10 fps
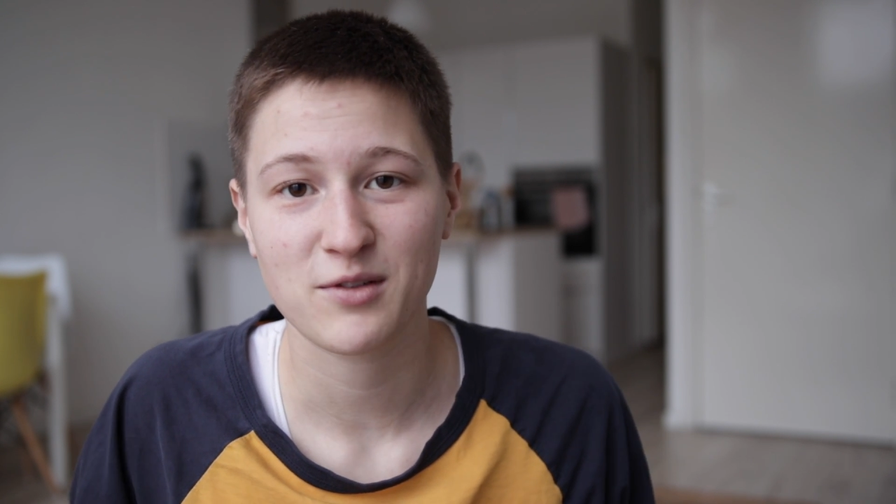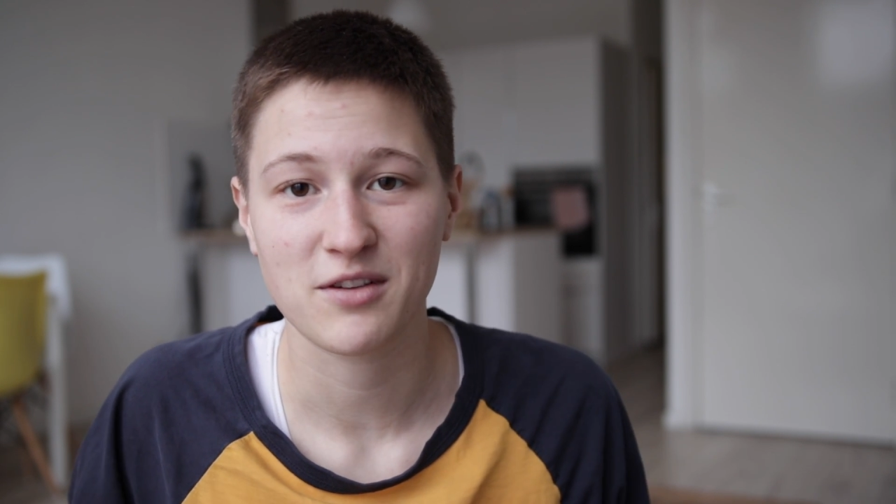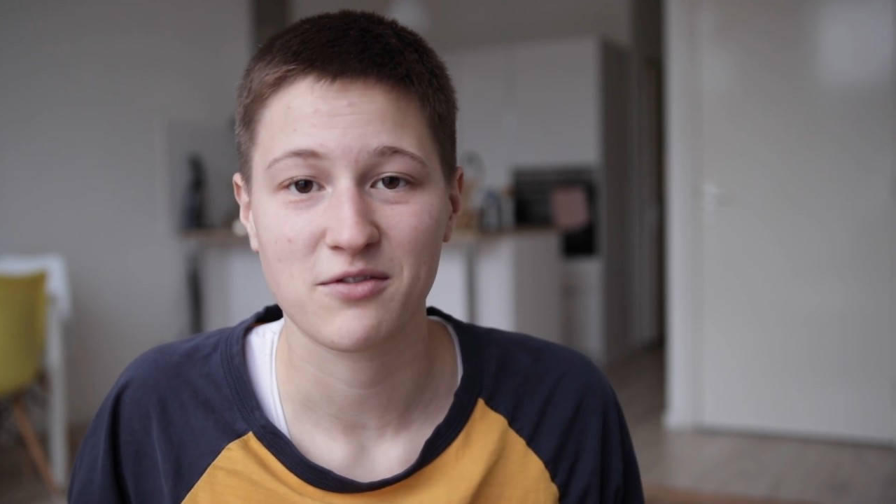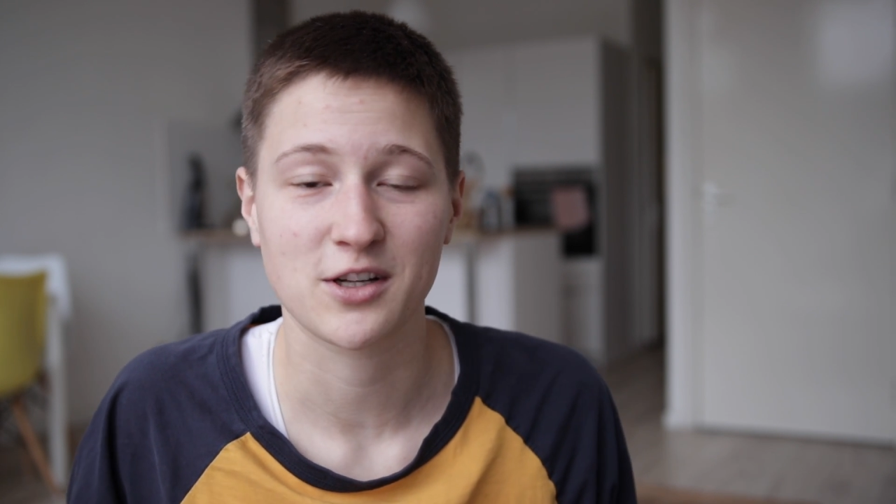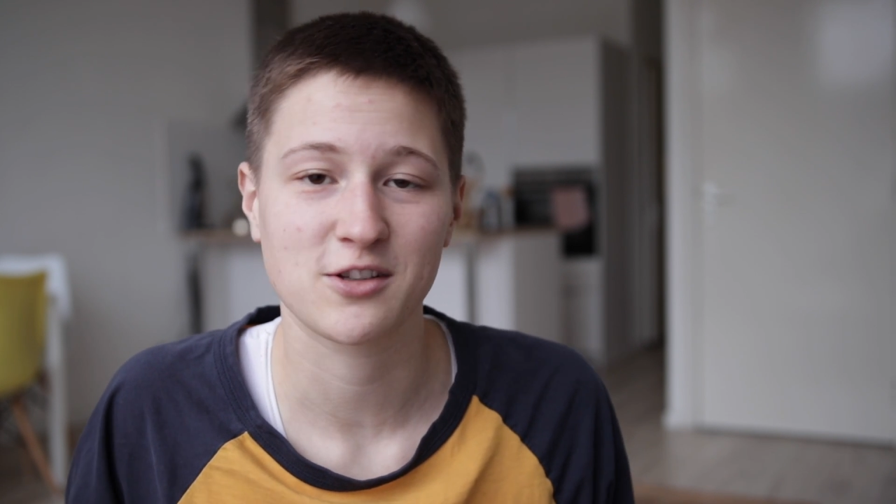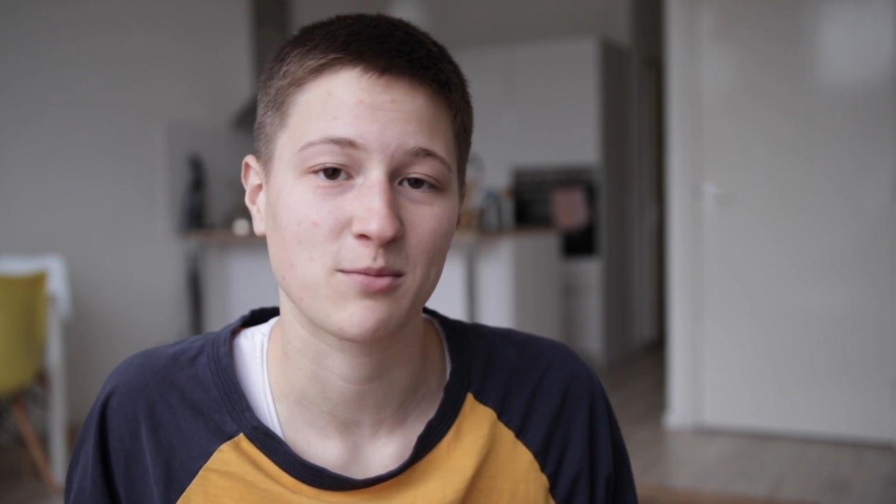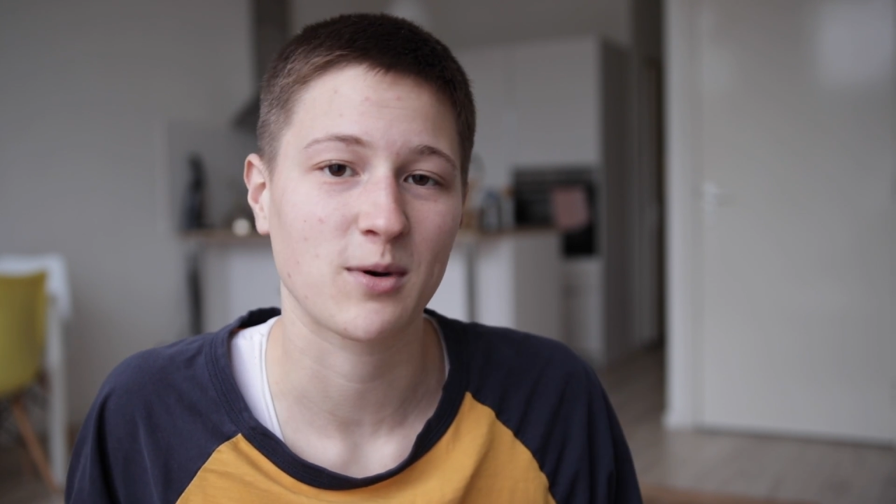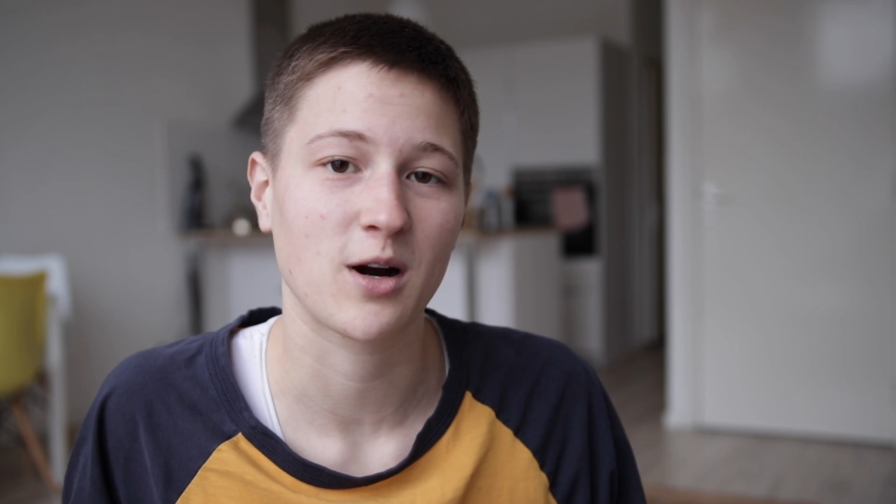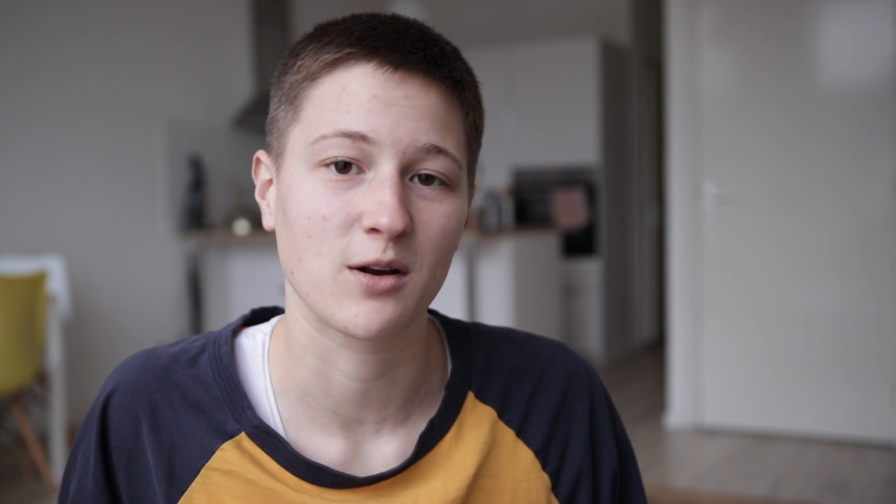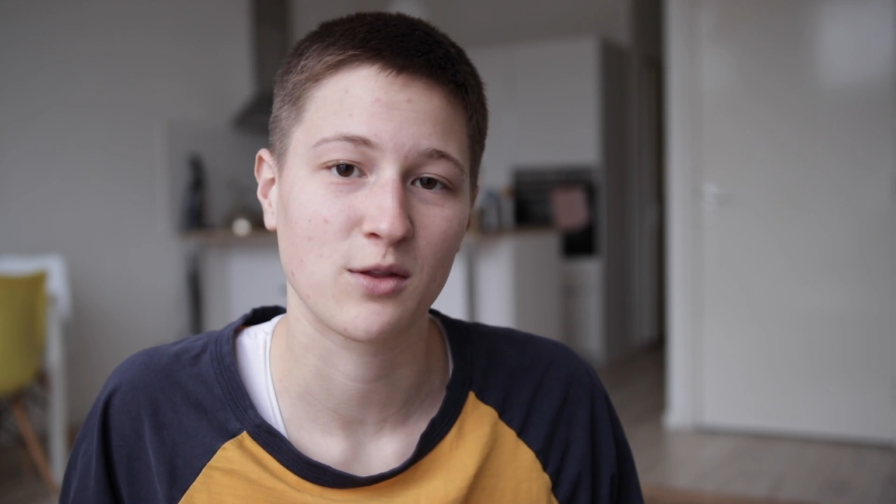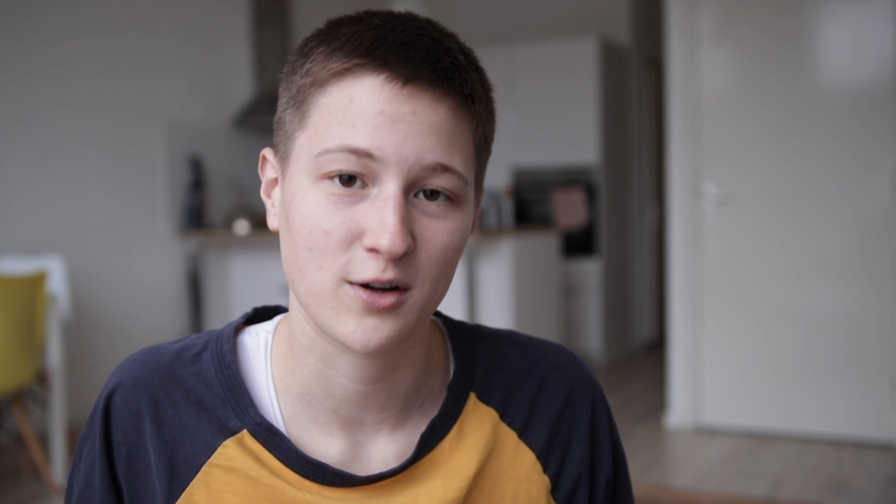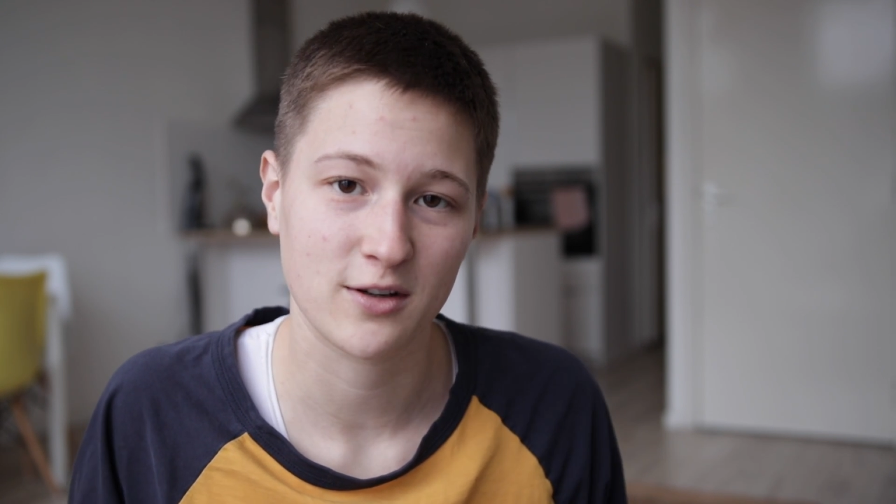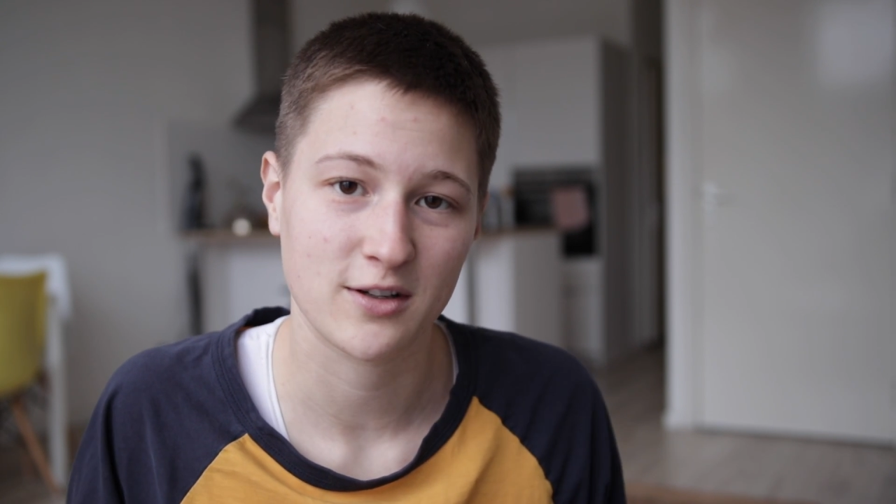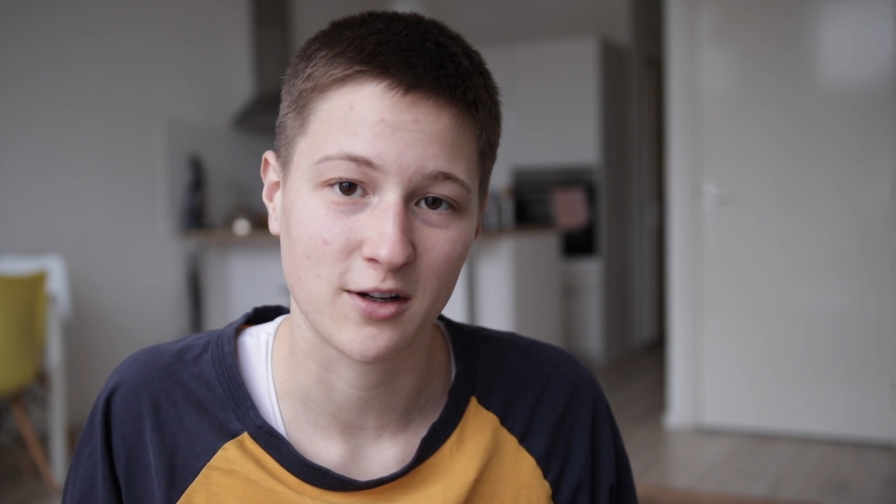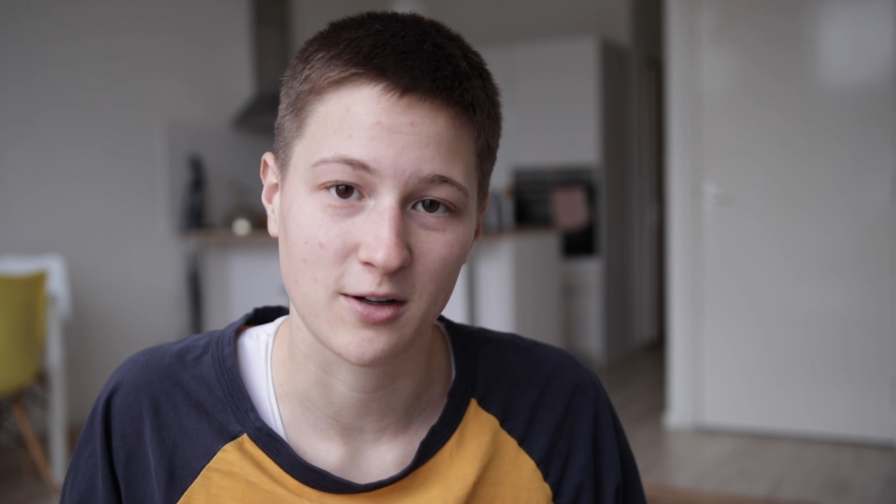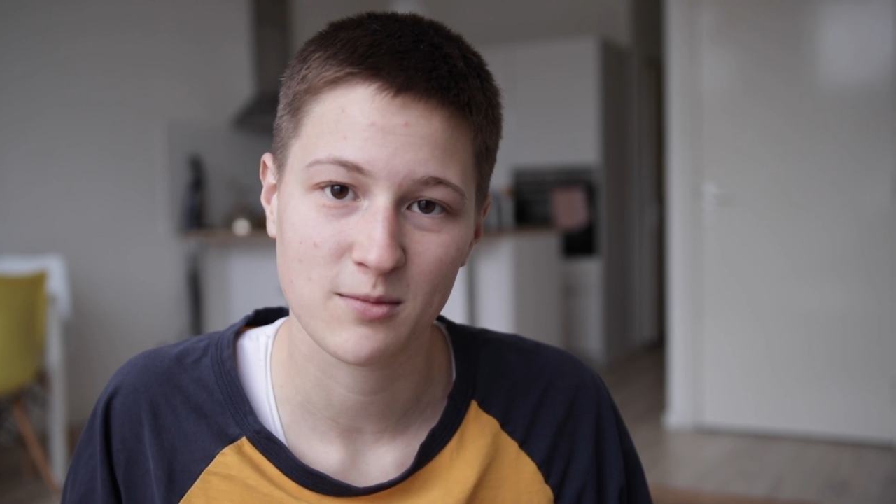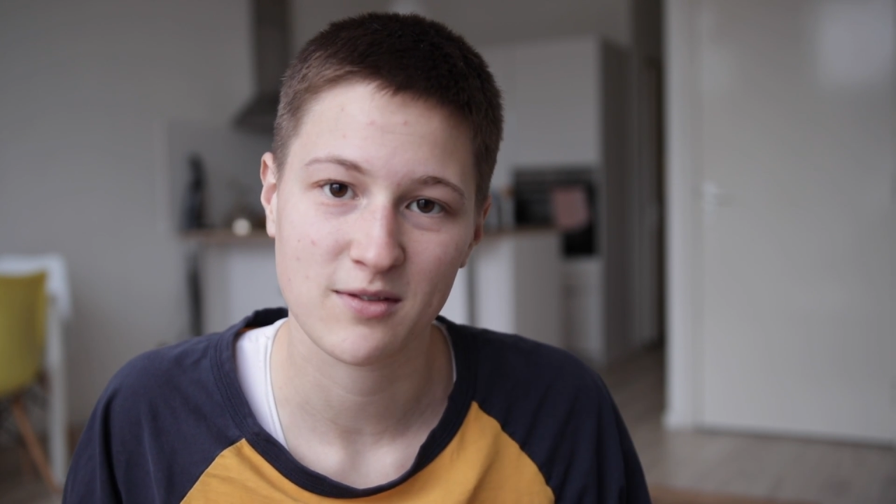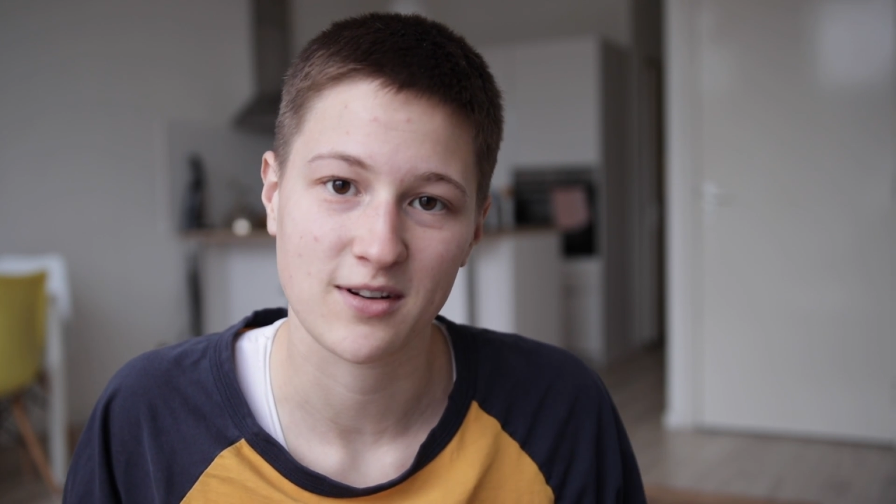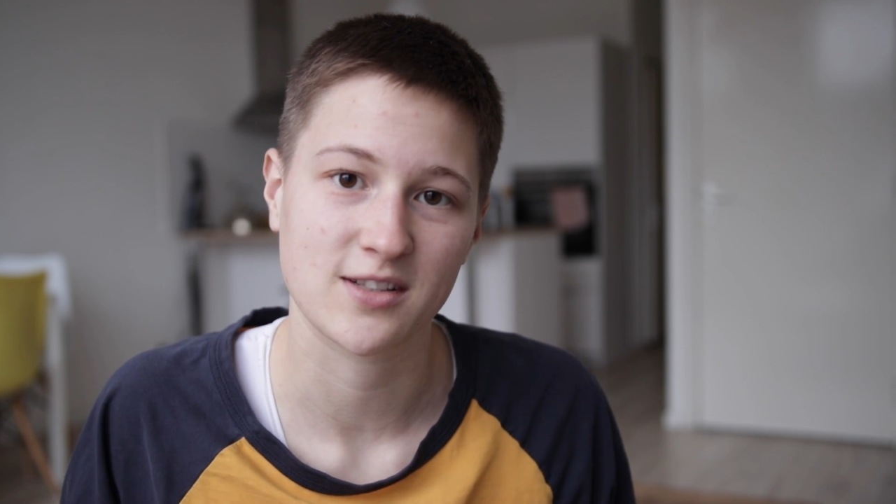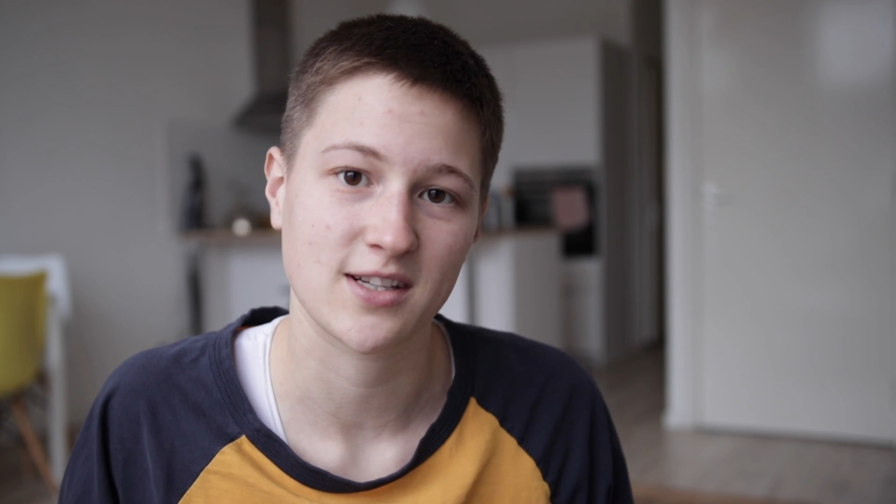We finished up our third term of our